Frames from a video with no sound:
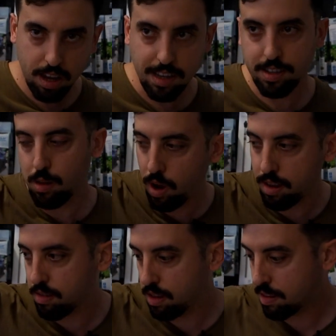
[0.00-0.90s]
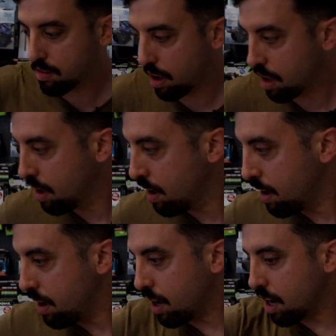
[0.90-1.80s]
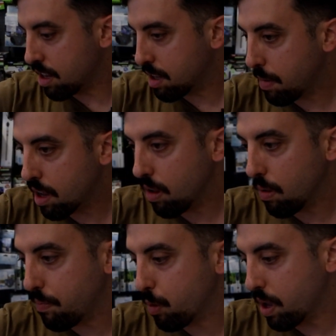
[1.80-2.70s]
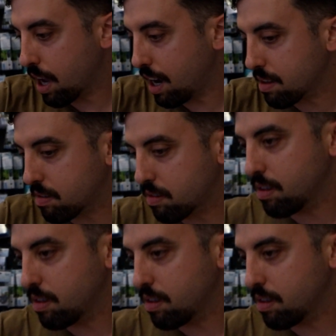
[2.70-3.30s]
east and west, let's say. Here in the middle, we got